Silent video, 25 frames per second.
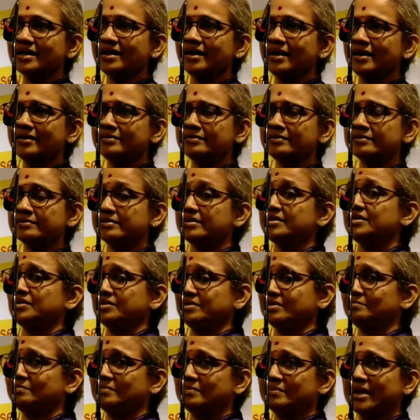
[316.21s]
And
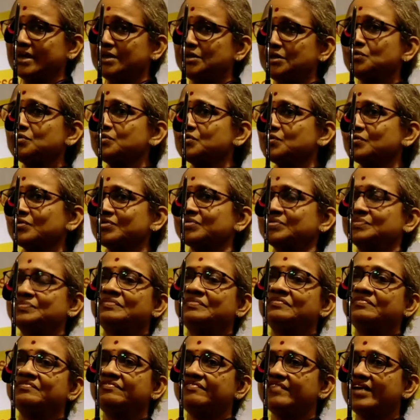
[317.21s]
mind you, it was
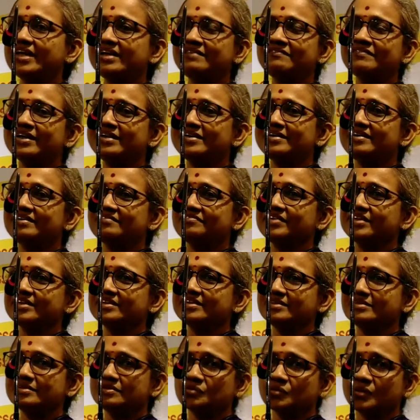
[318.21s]
very, very
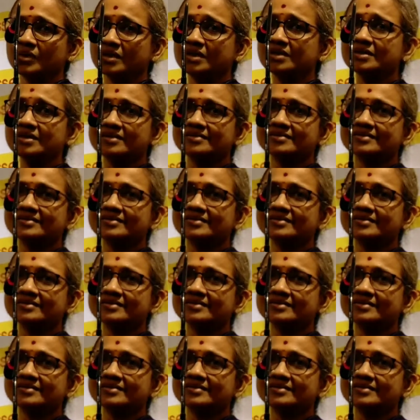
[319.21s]
difficult work.